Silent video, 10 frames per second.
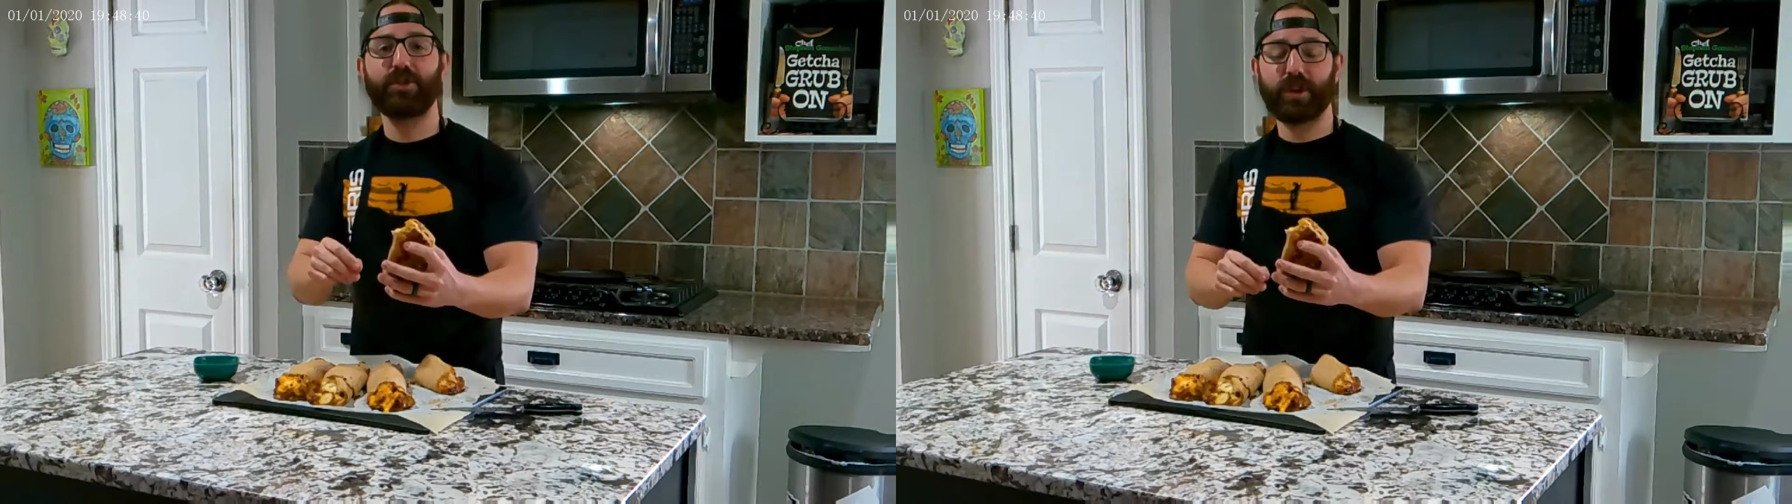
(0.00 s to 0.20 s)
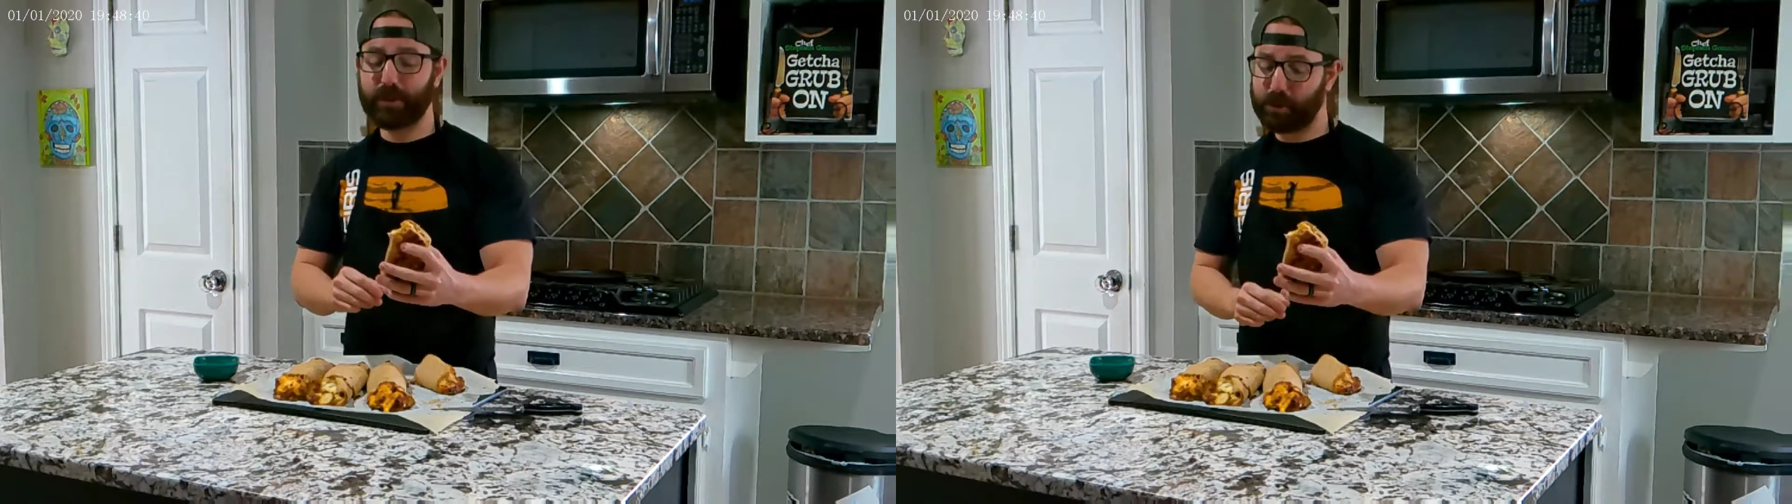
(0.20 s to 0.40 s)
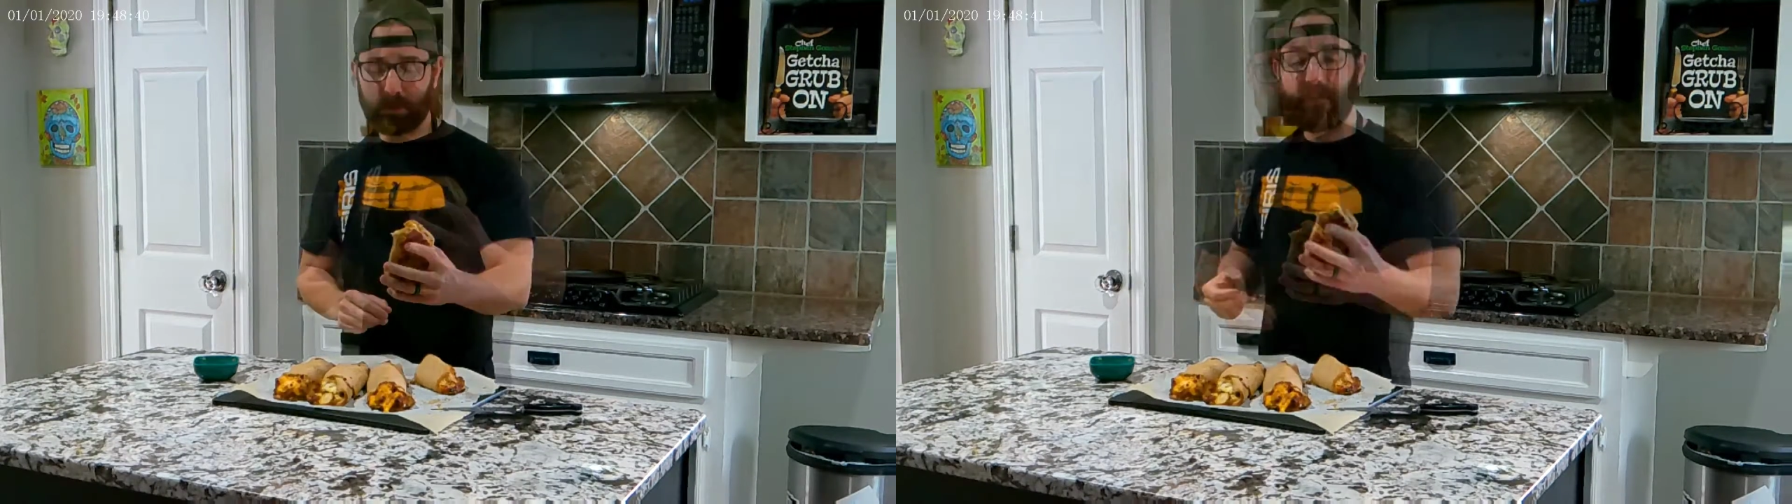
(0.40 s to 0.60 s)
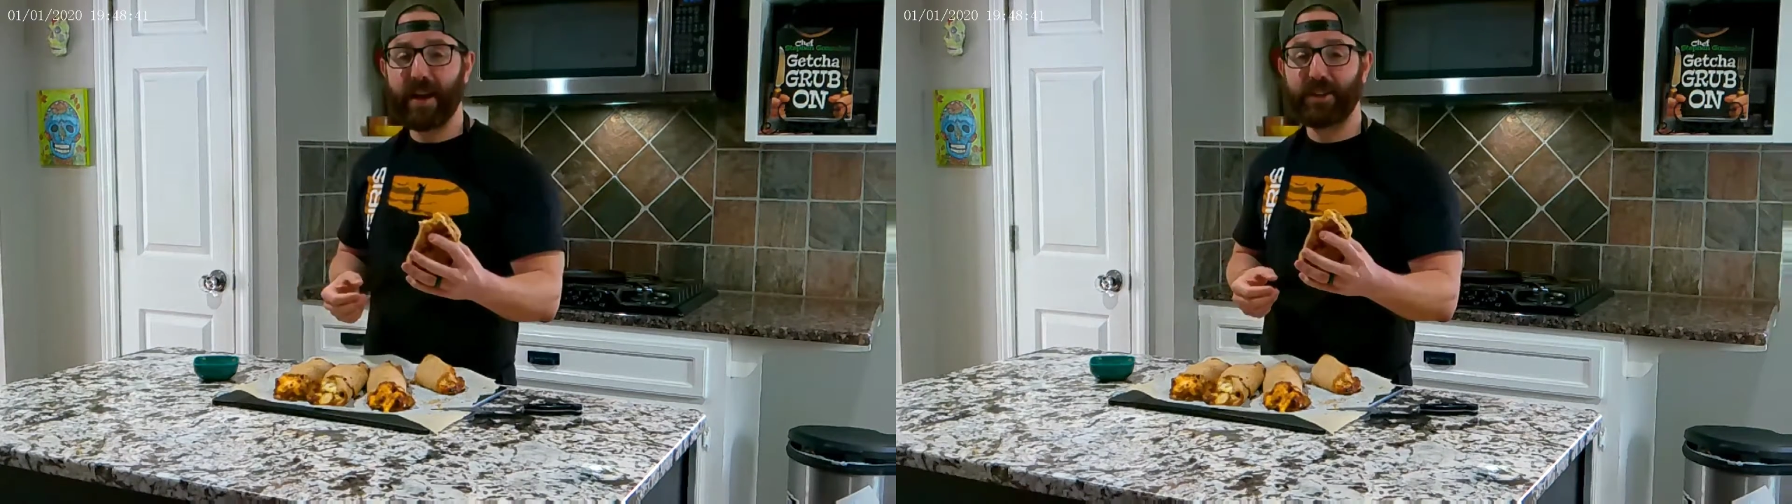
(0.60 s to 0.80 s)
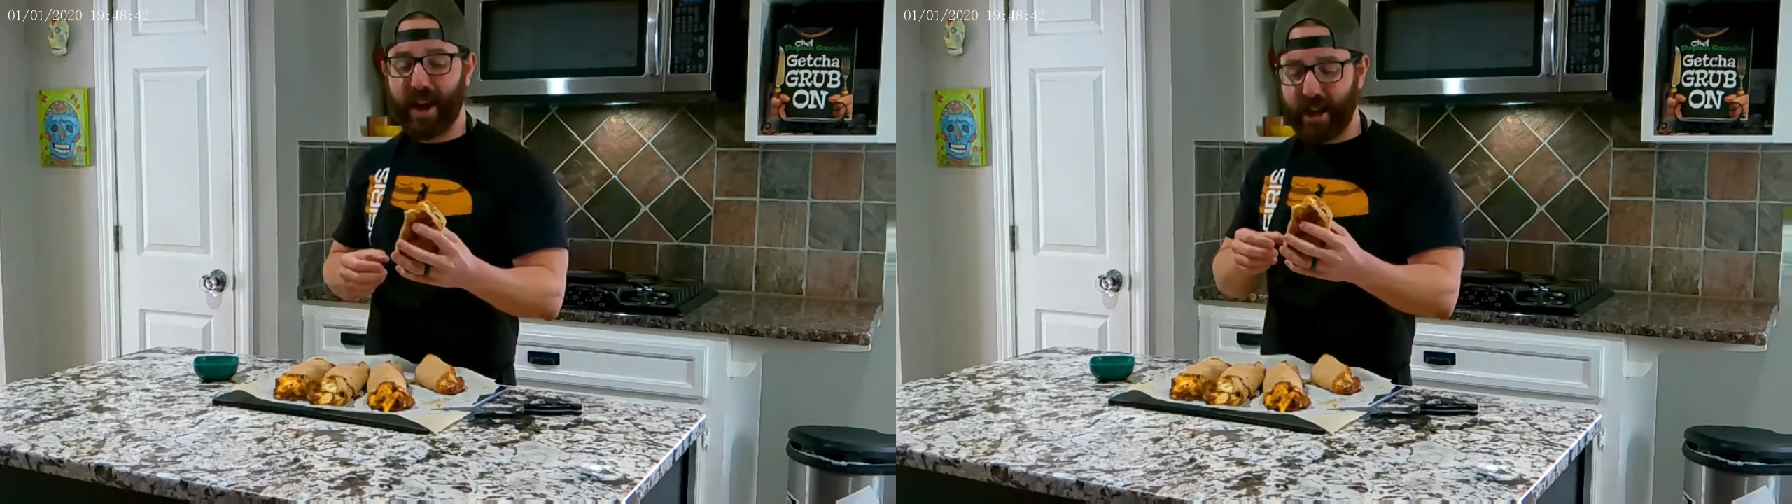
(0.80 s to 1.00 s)
strips,
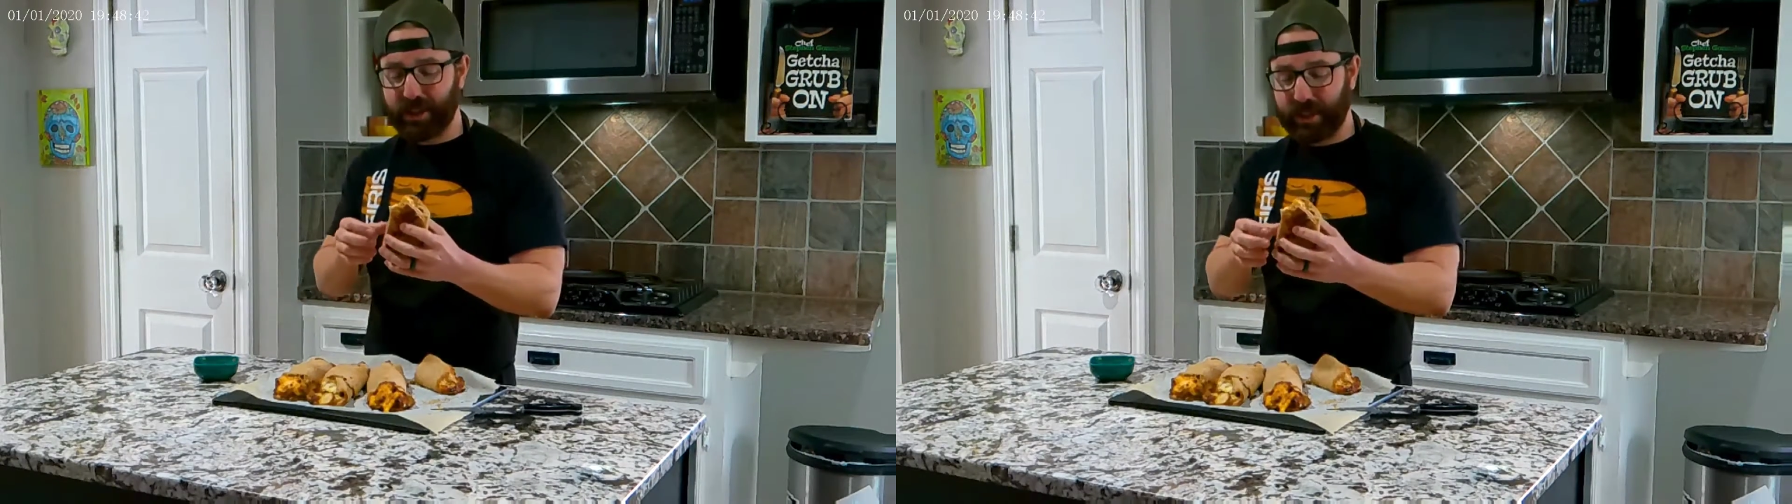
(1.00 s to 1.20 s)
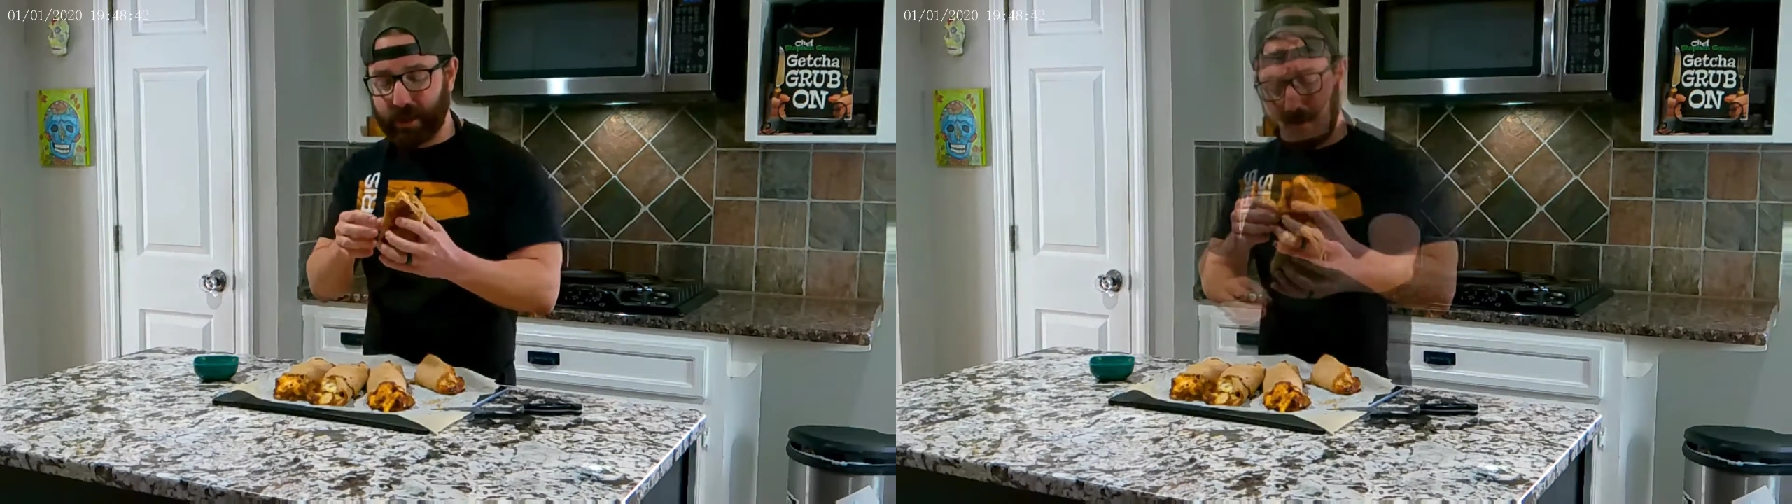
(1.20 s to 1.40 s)
fantastic.